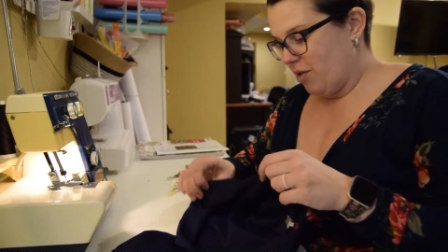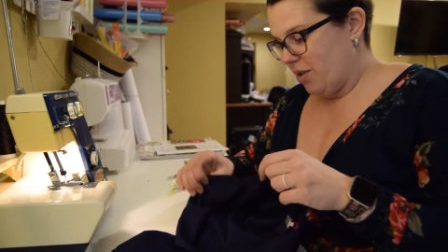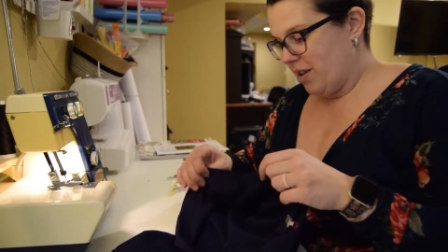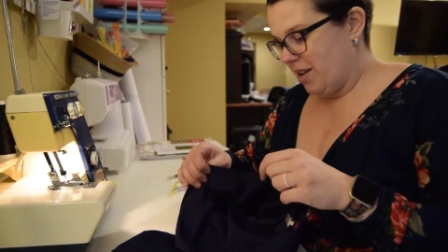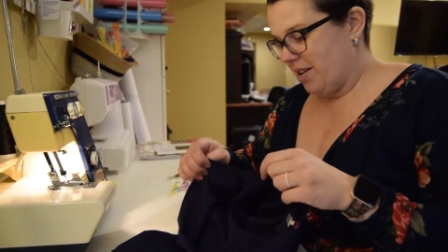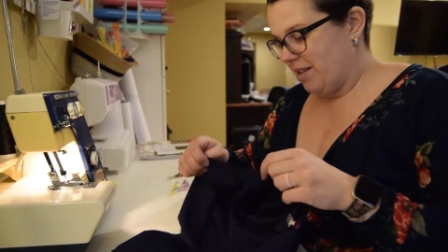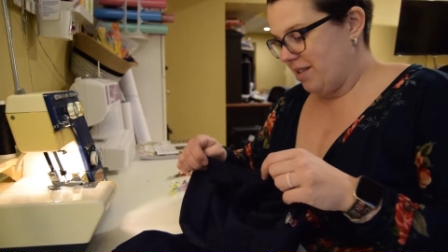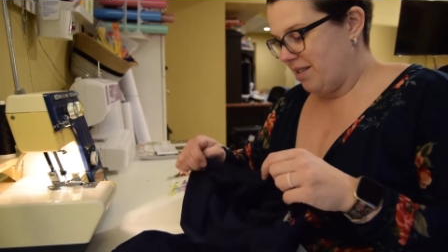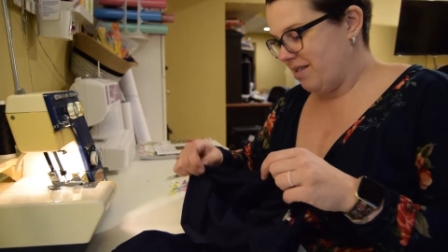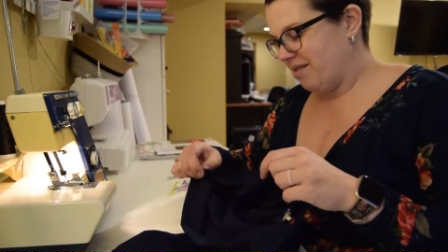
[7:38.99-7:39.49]

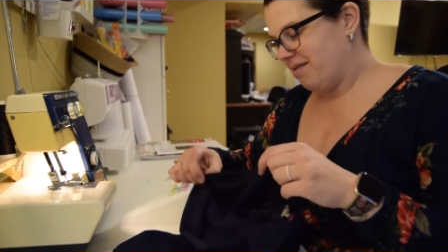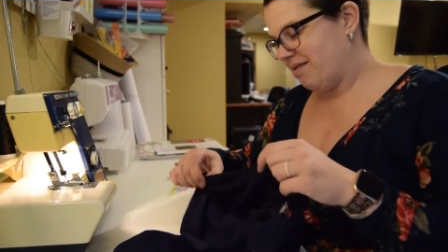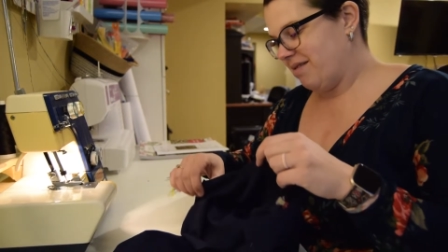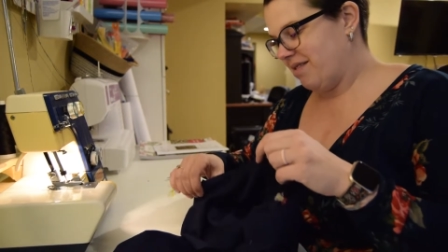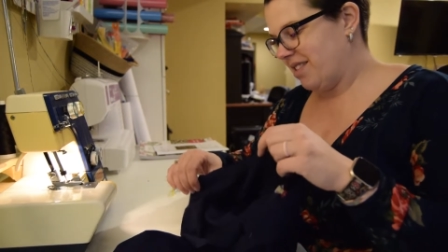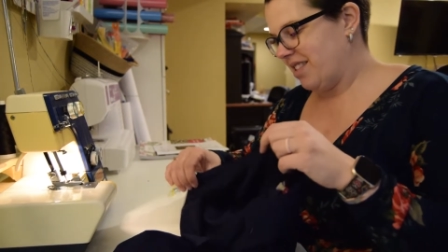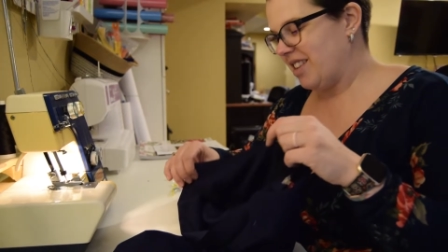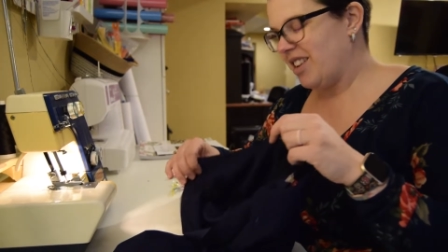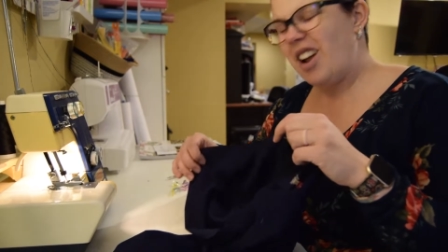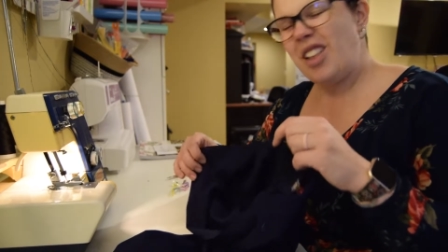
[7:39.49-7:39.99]

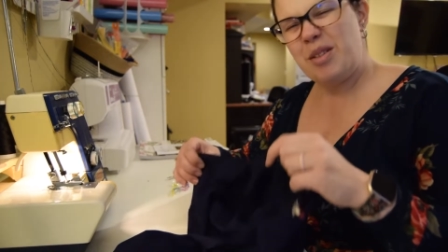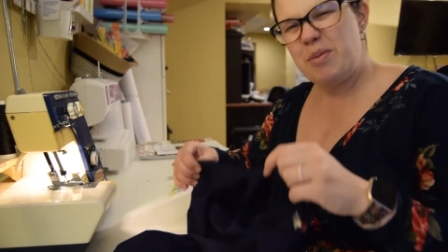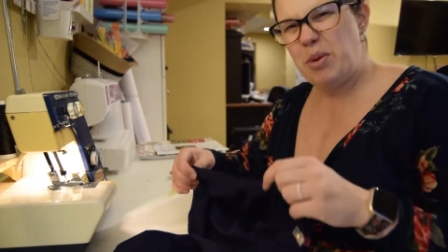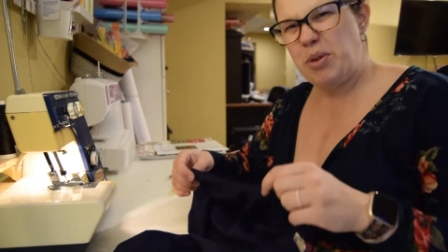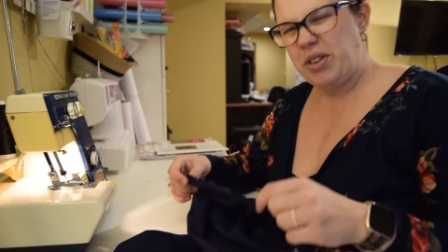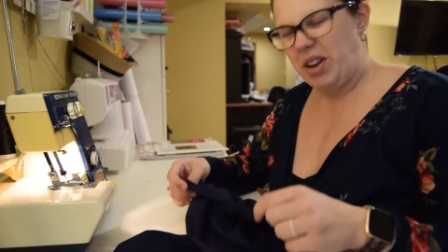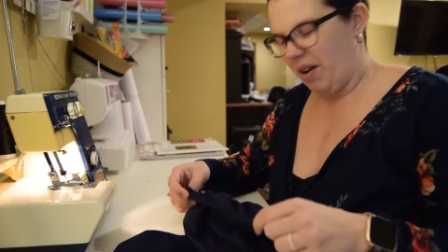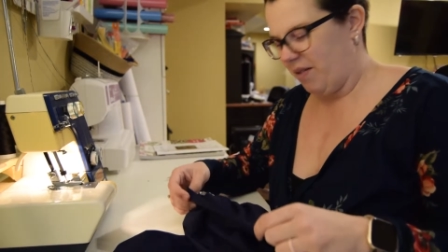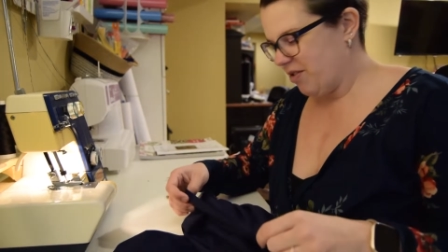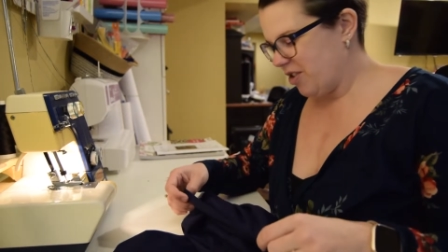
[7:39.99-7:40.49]
it's not the
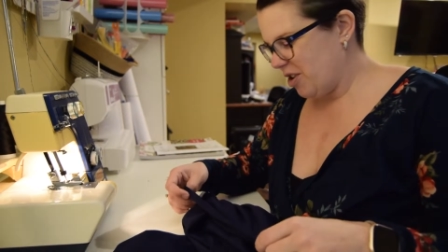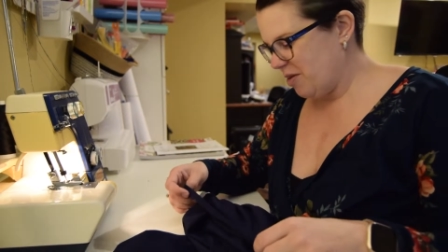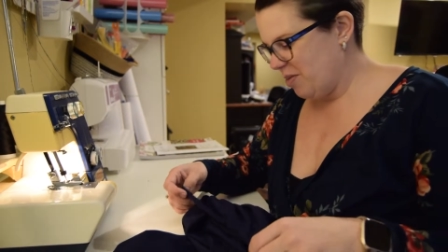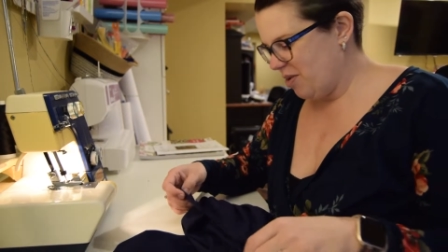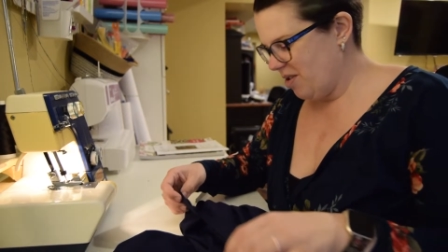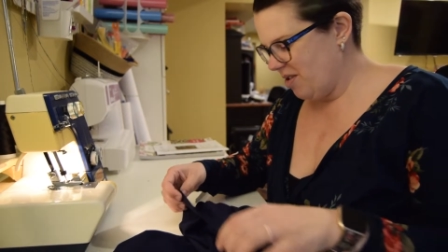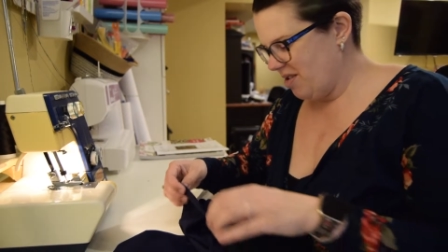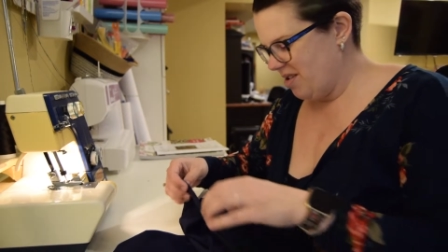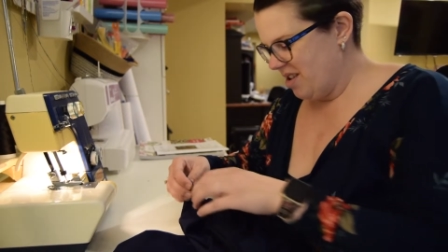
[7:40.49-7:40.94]
most comfortable.